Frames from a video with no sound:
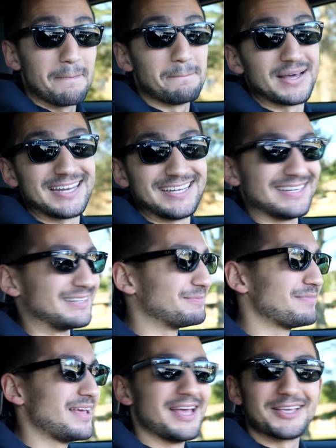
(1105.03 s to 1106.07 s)
but it
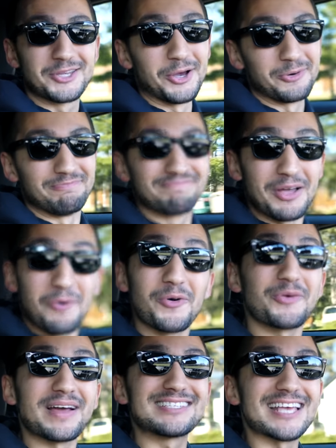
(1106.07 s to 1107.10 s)
didn't. So
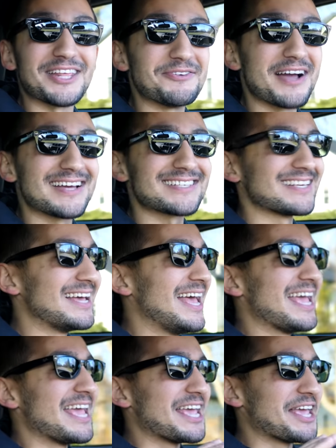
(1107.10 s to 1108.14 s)
what do I say to you guys?
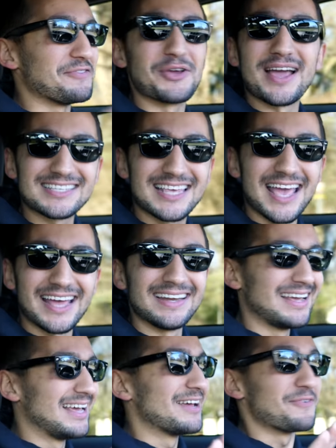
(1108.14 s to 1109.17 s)
If you guys
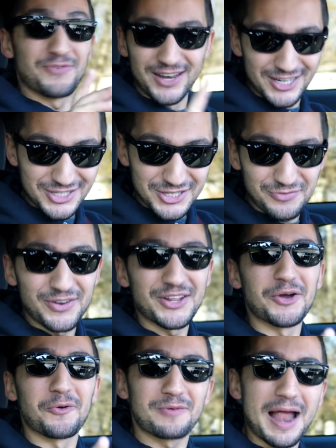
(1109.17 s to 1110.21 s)
can, finish this
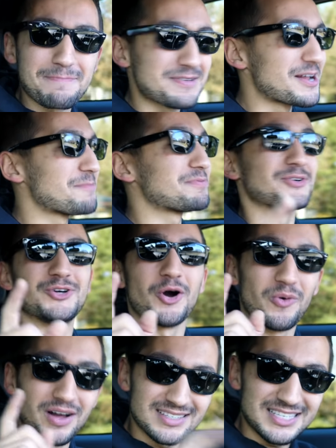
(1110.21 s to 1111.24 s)
video, wrap it up,
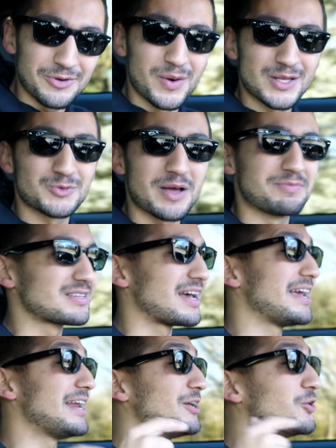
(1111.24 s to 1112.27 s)
go on Z1's
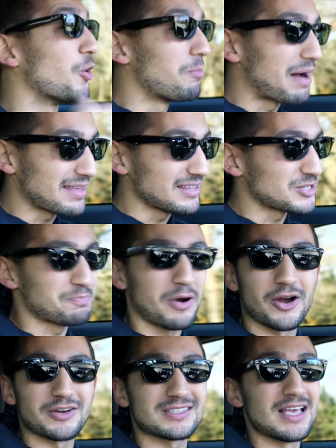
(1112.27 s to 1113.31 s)
website, go buy these
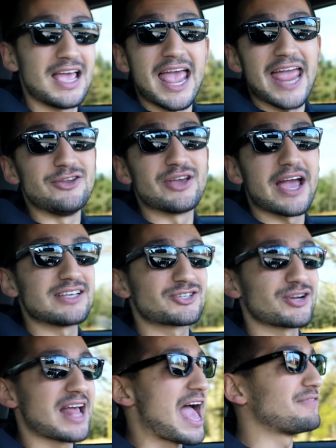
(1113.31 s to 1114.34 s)
parts, and you guys
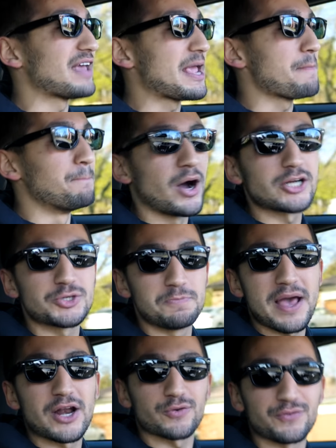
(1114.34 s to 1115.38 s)
are gonna have a much
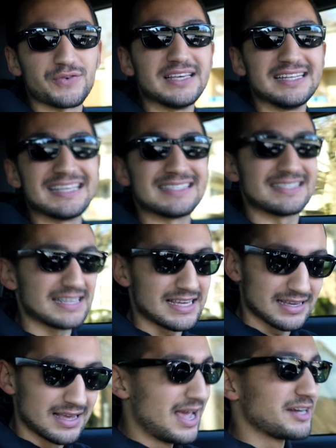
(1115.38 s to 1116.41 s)
better feeling
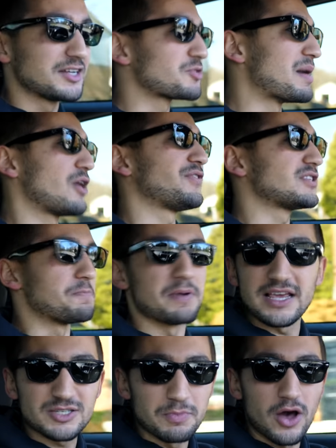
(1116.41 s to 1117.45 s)
Z. Doesn't matter if it's a
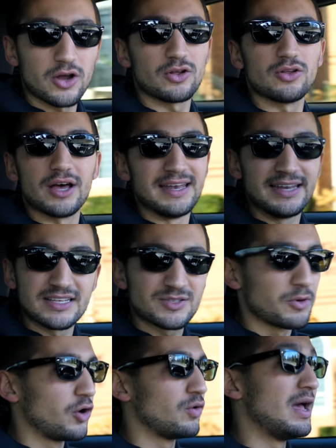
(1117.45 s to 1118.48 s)
base model, a
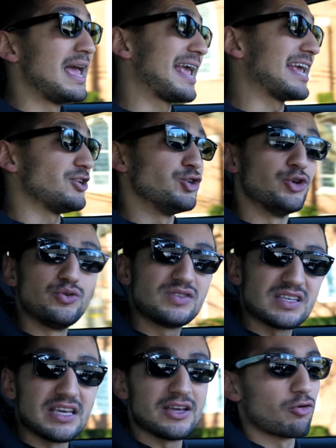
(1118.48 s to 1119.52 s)
Nismo, a new
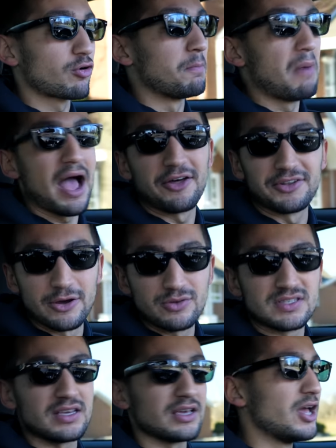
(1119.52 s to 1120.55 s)
Z, or a mild out
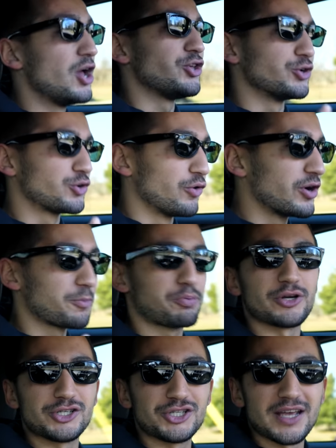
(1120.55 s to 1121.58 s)
Z. You're going to
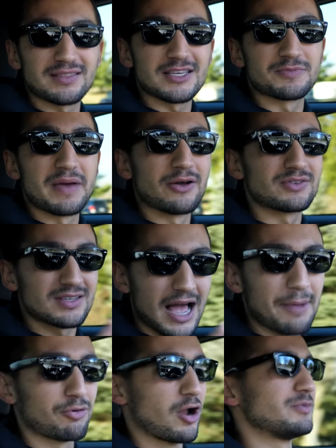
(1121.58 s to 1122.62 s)
appreciate these mounts,
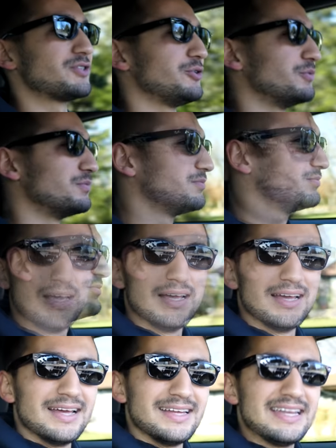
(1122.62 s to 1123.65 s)
I promise you.
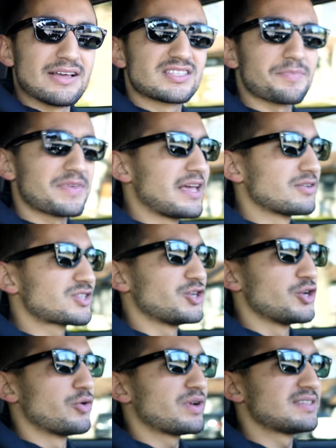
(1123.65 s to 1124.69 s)
Now something else to
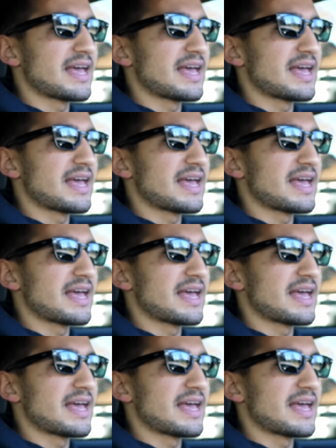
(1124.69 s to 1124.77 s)
note is